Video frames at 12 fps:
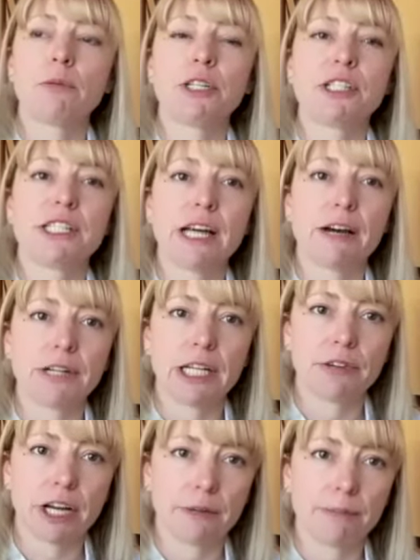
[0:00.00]
would definitely
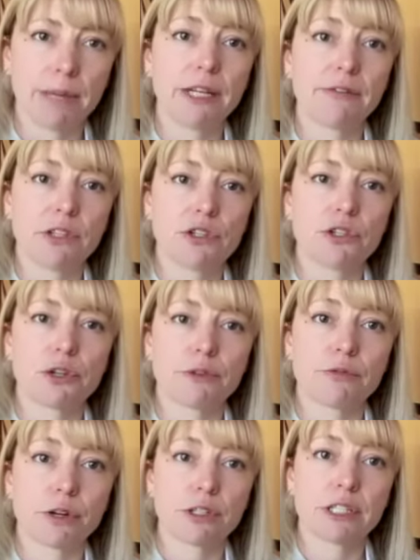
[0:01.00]
recommend, if this is your
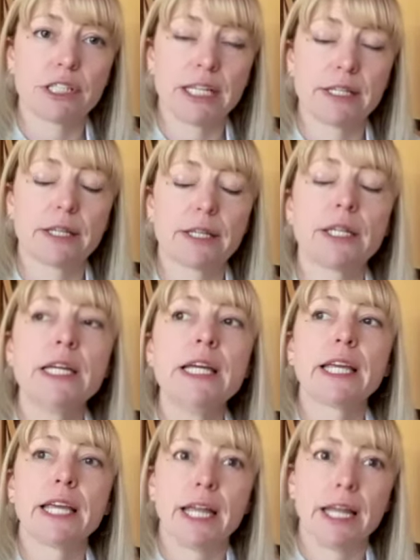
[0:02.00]
first season
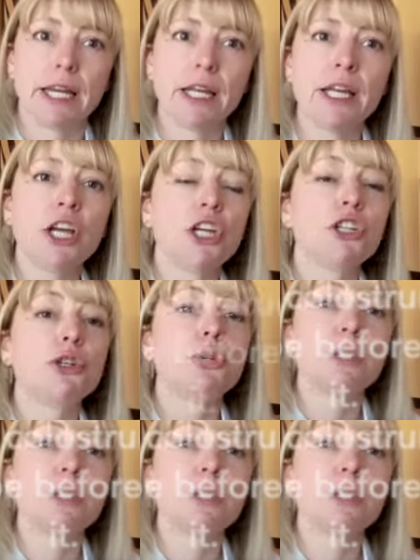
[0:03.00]
kidding, to